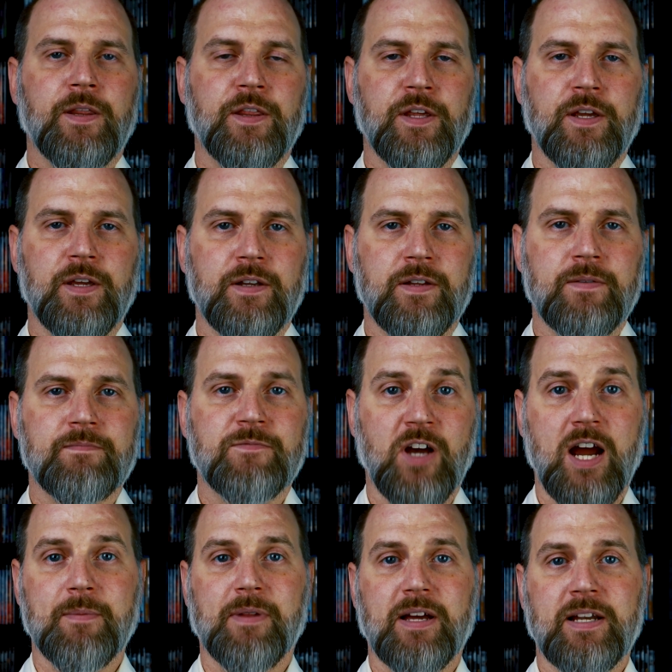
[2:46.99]
the
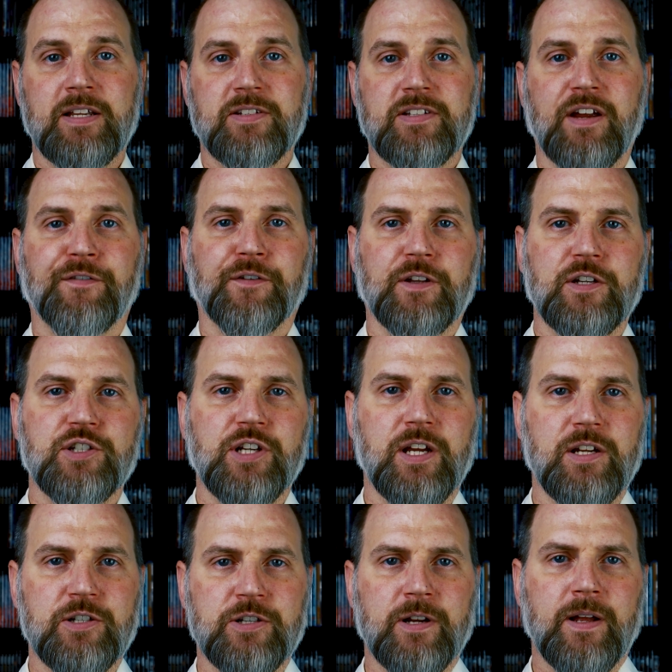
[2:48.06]
timeline has definitely
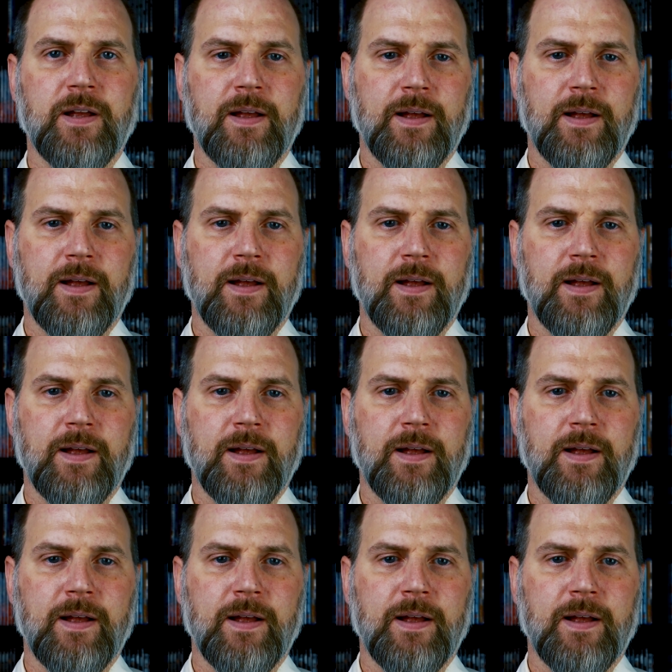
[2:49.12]
changed.